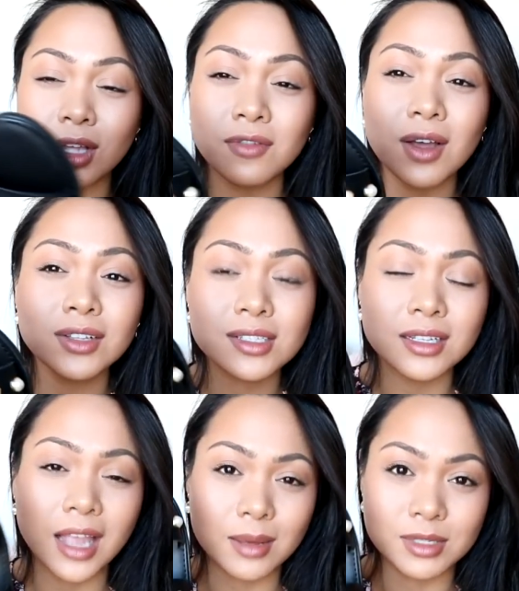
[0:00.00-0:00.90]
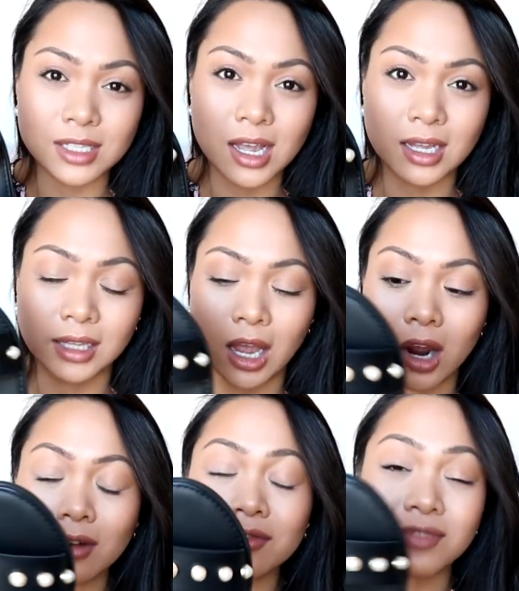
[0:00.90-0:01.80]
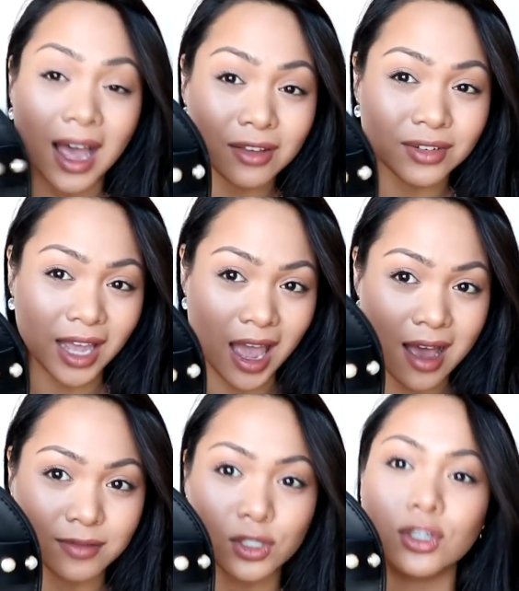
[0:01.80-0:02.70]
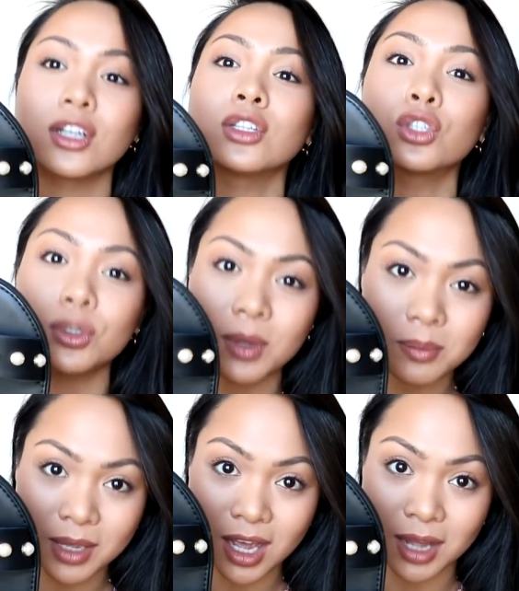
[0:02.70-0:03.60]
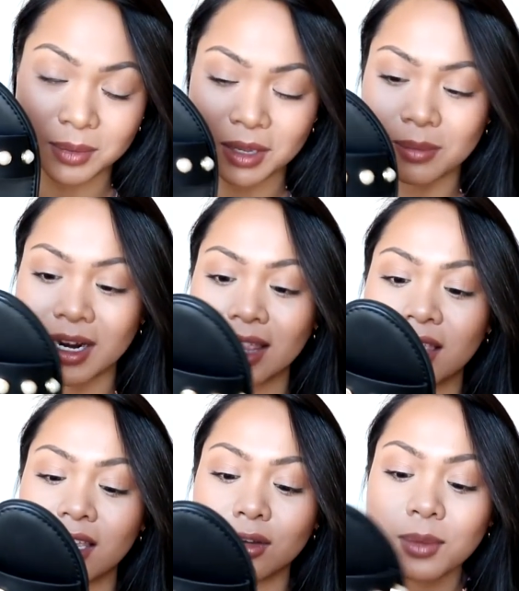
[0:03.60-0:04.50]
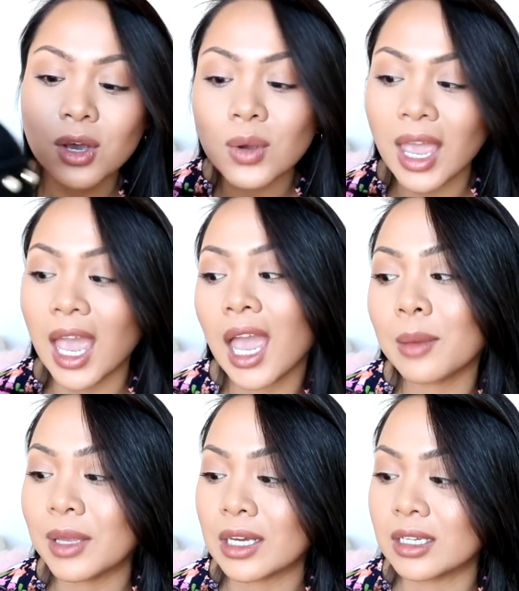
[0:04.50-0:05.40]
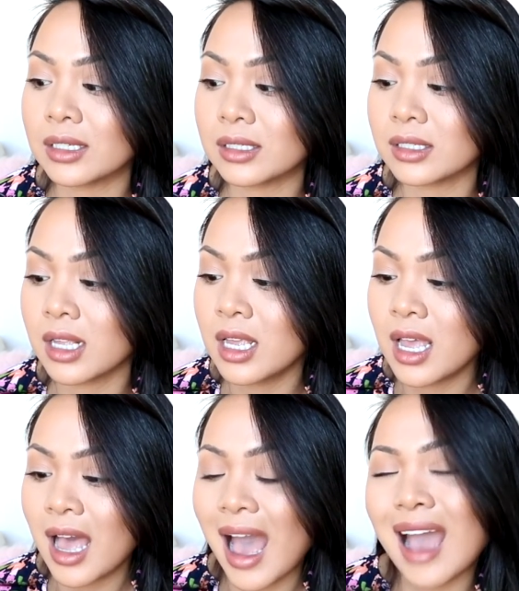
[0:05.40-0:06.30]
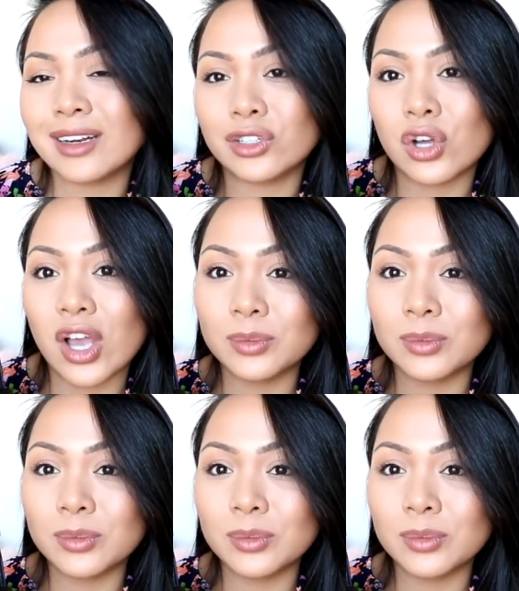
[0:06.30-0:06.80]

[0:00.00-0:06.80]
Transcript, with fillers: So I found these on Amazon. They are five and a half, so they're a little bit big on me, but I think it'll be okay because I don't know.